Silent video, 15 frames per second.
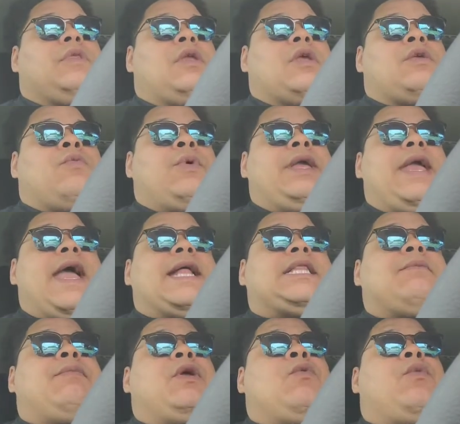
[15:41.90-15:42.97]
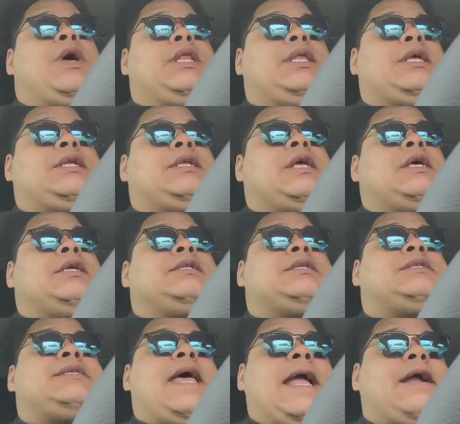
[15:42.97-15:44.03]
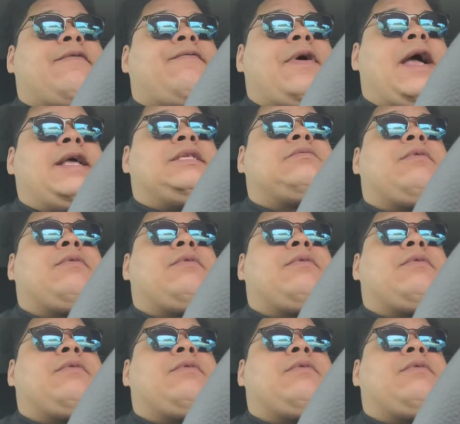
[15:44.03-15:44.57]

We have to be willing to sacrifice.